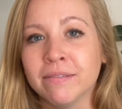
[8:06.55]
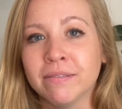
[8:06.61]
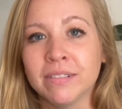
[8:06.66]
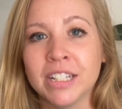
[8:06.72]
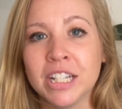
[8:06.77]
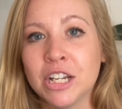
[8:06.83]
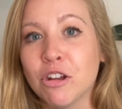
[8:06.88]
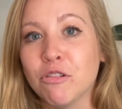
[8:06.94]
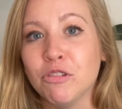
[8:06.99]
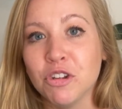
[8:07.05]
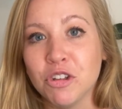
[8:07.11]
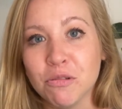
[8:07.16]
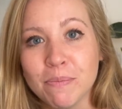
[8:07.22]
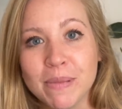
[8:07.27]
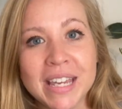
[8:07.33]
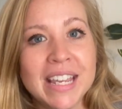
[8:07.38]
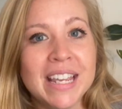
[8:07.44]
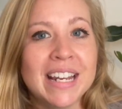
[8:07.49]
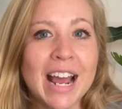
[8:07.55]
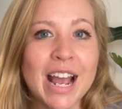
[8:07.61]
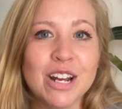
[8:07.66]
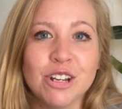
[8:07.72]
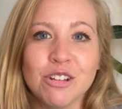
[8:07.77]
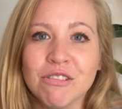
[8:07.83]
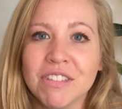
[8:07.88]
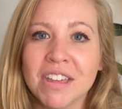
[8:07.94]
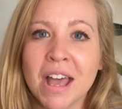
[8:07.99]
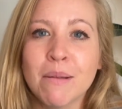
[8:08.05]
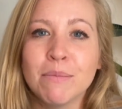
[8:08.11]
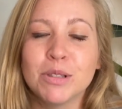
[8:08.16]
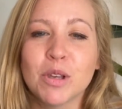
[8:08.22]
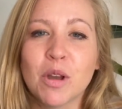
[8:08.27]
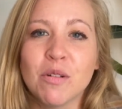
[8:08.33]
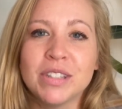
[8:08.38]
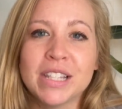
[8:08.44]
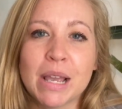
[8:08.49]
knew me and I knew them,
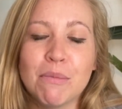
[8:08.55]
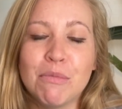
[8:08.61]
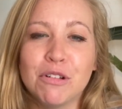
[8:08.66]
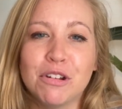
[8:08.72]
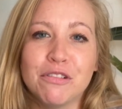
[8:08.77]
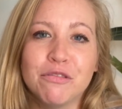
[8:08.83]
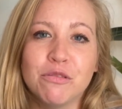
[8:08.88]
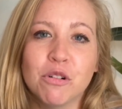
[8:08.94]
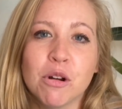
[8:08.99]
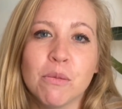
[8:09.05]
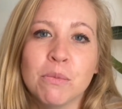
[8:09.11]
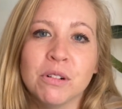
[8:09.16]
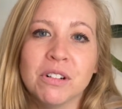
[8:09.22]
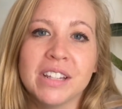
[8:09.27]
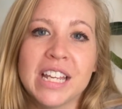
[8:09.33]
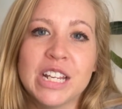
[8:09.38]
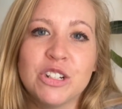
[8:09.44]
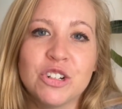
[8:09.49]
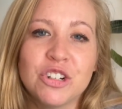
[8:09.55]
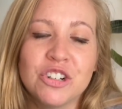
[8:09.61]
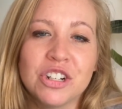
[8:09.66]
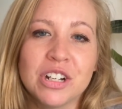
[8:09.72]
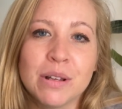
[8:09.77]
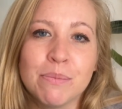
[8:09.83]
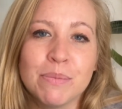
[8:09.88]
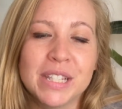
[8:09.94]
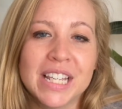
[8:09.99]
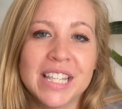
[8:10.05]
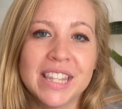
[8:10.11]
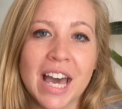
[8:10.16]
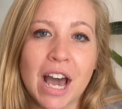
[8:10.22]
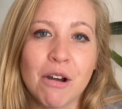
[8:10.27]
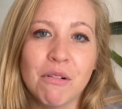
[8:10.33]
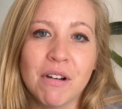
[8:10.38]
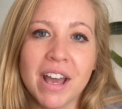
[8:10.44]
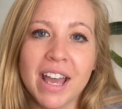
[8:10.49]
so I was able to form relationships in
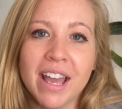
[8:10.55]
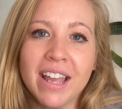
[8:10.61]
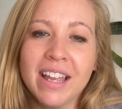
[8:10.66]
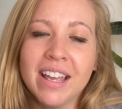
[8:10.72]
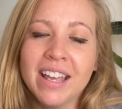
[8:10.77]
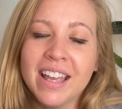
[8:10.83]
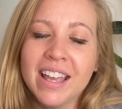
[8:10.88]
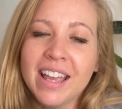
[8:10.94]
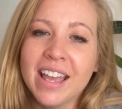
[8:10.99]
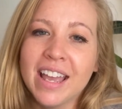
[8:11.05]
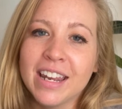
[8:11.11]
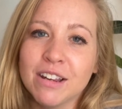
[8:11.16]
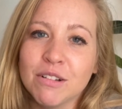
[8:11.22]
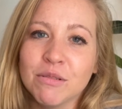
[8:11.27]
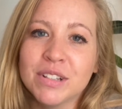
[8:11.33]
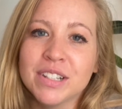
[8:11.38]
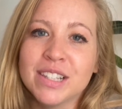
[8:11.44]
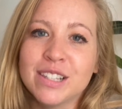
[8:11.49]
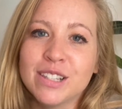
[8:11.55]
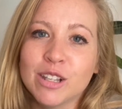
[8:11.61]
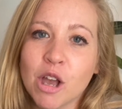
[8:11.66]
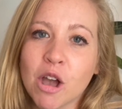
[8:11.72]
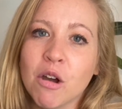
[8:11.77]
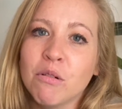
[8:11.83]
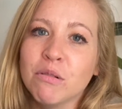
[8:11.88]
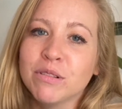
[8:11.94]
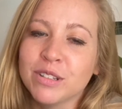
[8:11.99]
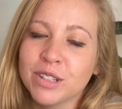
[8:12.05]
that way, and it was so